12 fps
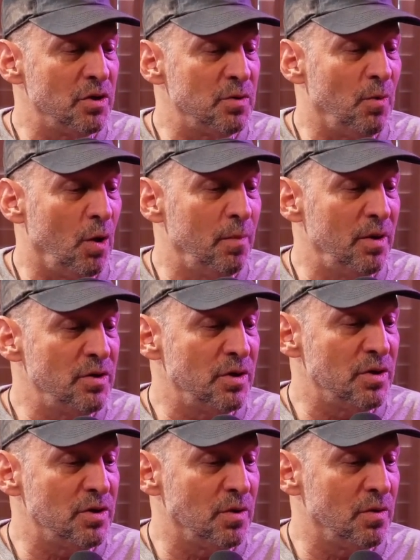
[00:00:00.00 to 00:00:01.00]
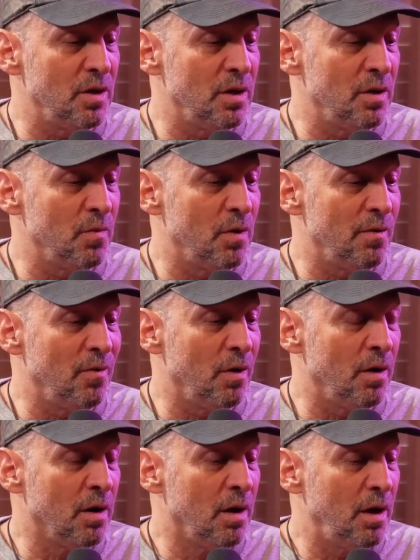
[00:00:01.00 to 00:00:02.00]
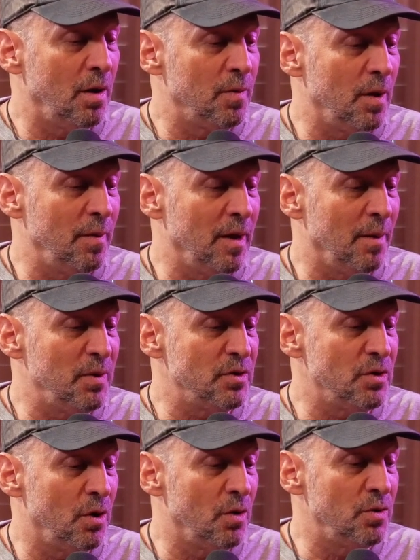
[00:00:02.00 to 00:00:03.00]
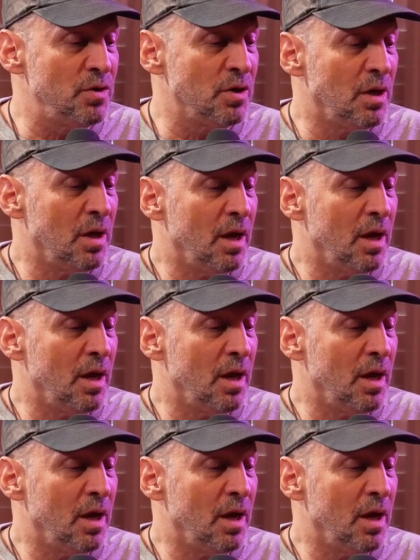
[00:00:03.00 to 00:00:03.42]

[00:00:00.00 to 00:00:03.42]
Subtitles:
small business in one of our upcoming episodes.